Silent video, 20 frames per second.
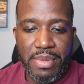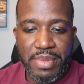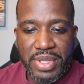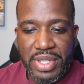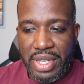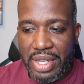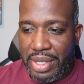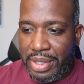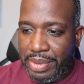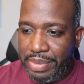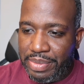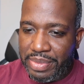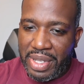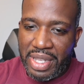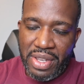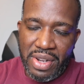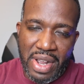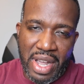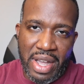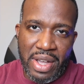So,
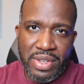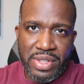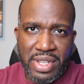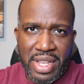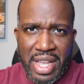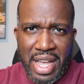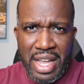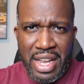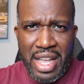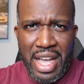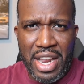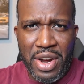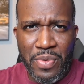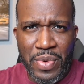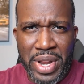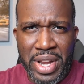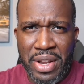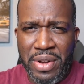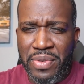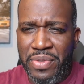you know, I kind of
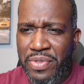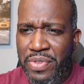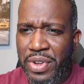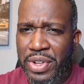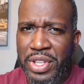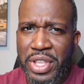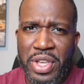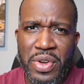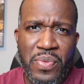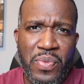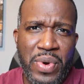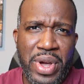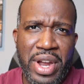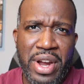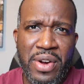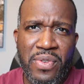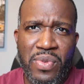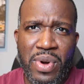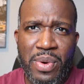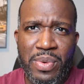went in fully
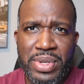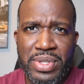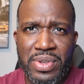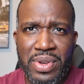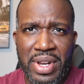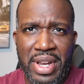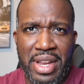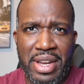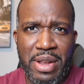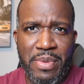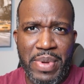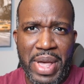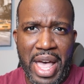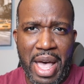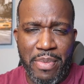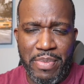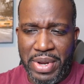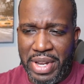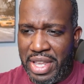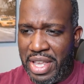aware of what was going to end up
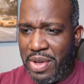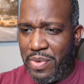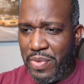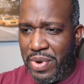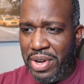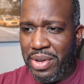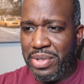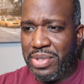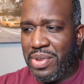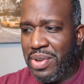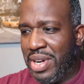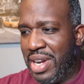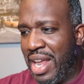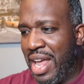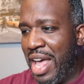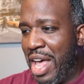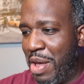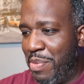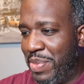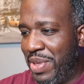happening and when it was going to
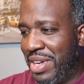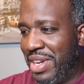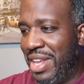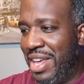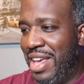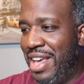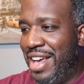happen.